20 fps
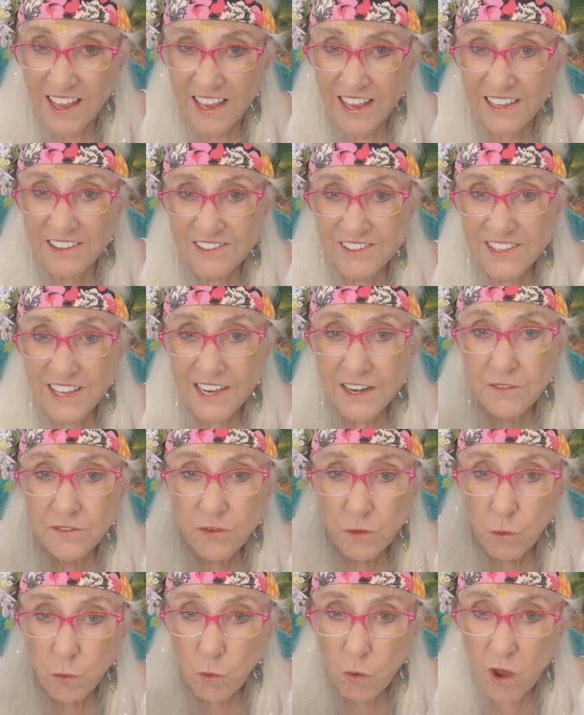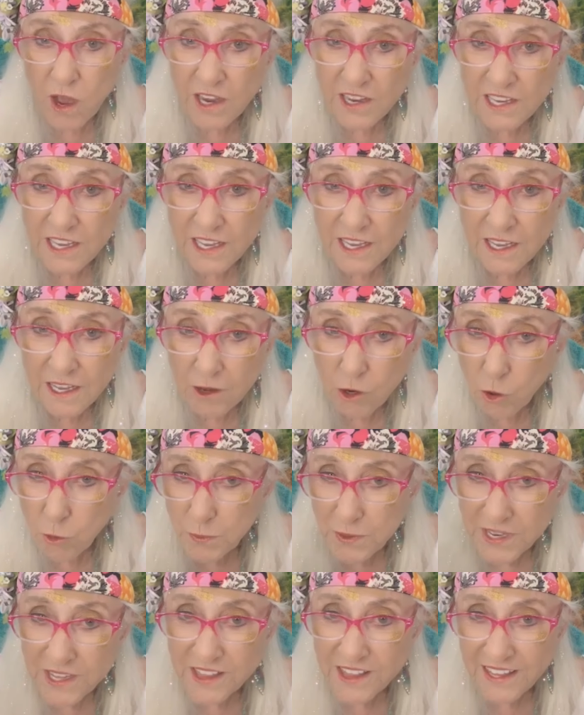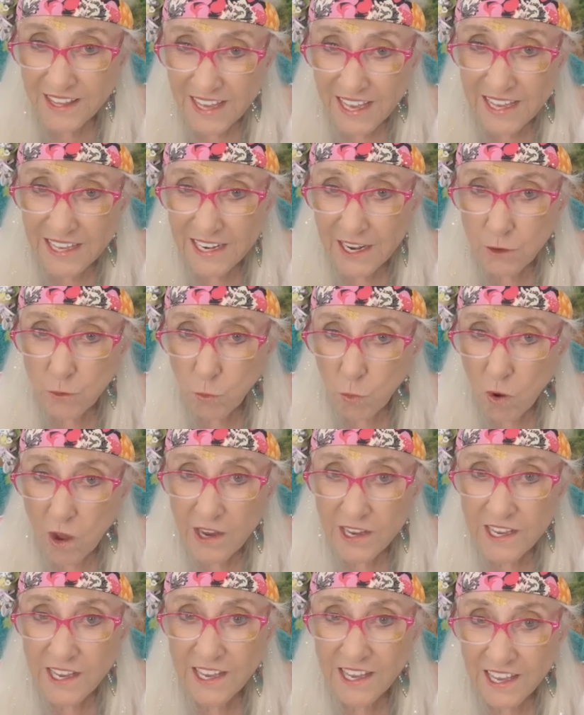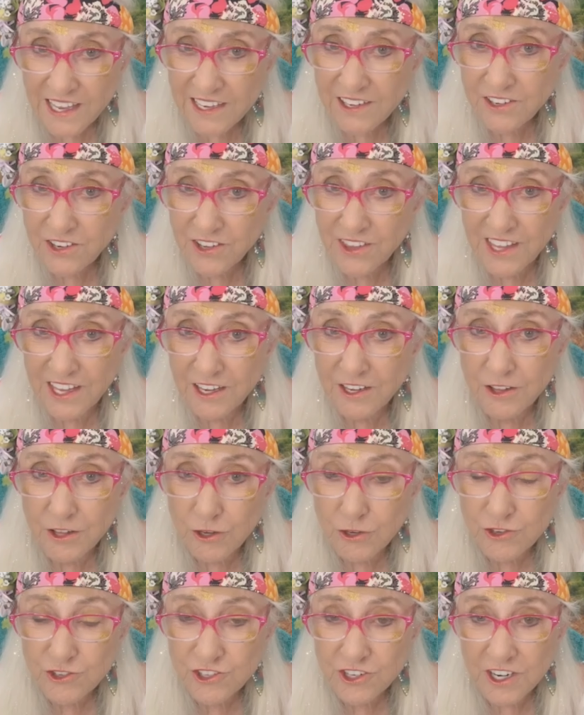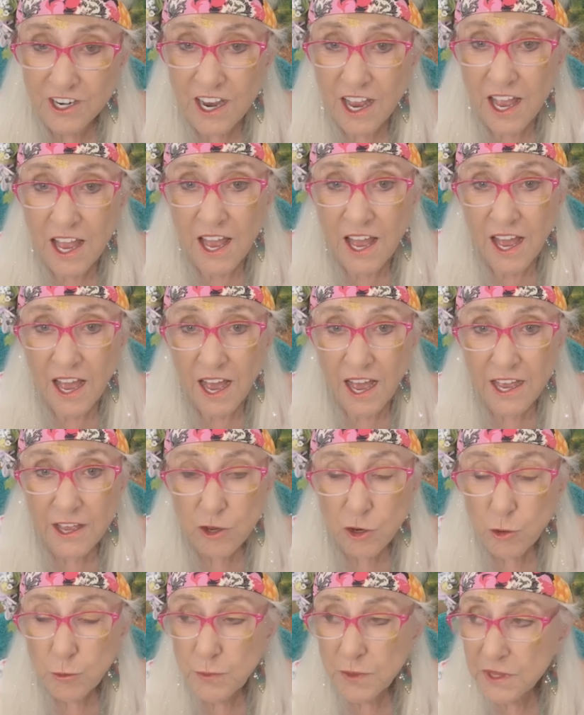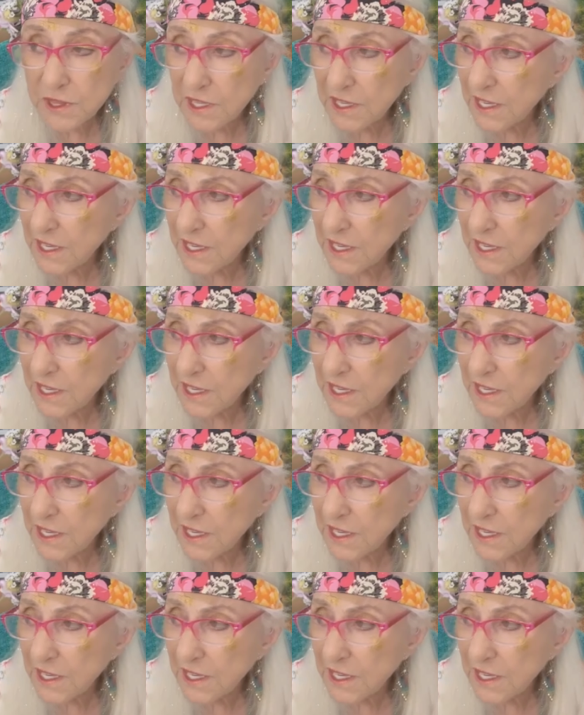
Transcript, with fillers: instead of opening the gate and walking into the enclosure, I opened the